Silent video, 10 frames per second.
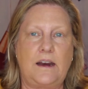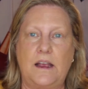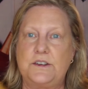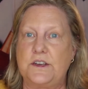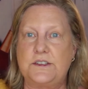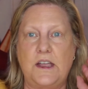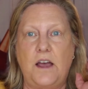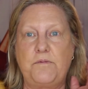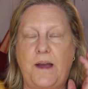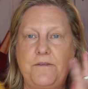I just
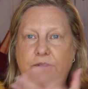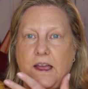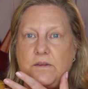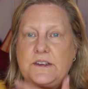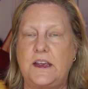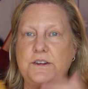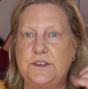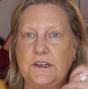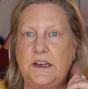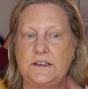have my
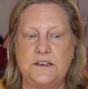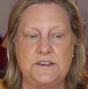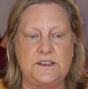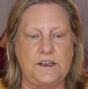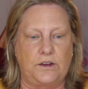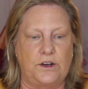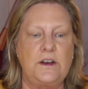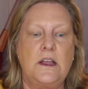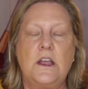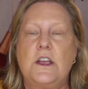foundation and concealer.
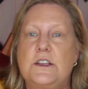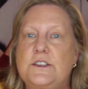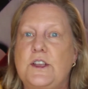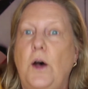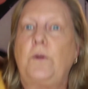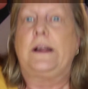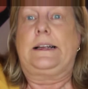So